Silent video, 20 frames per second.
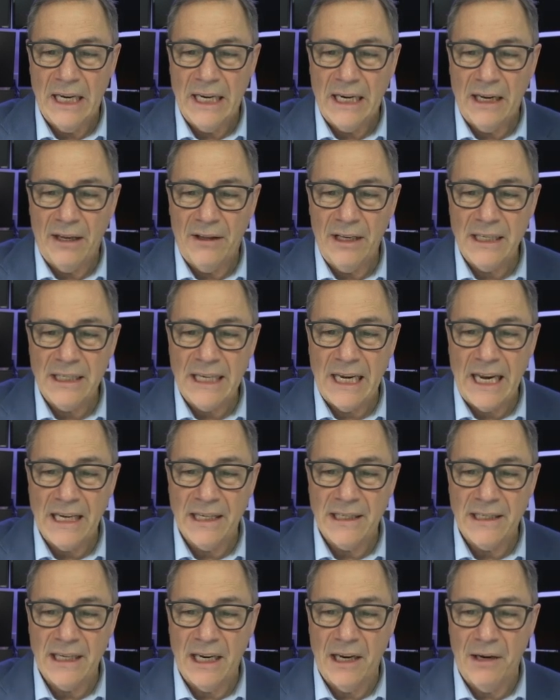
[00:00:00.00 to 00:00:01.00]
Now in this
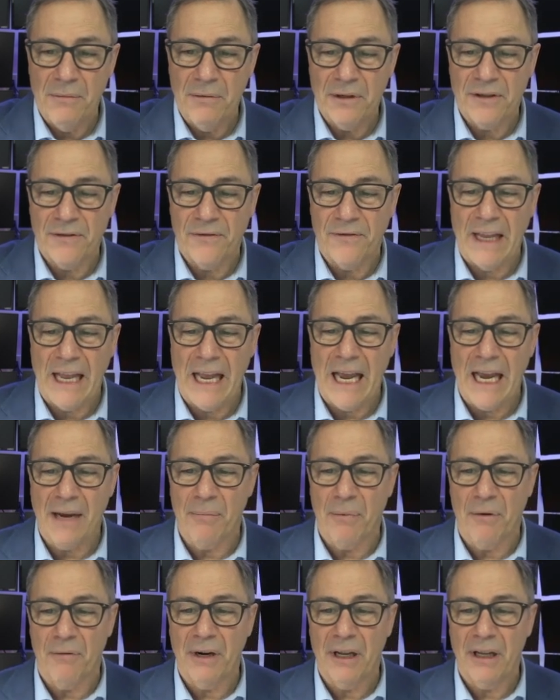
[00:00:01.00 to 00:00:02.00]
case, it was flat,
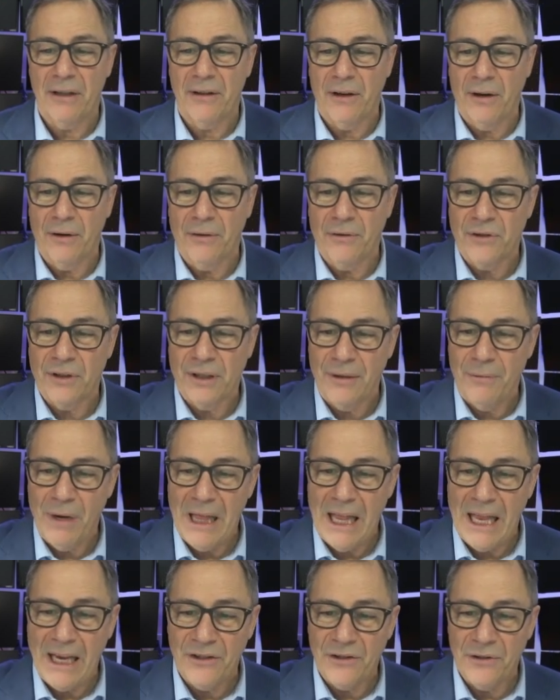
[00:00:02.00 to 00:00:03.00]
but
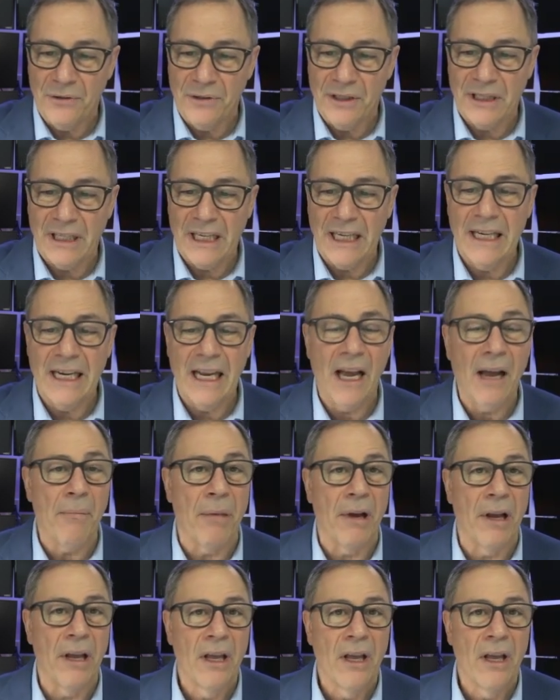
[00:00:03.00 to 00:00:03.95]
actually it was slightly up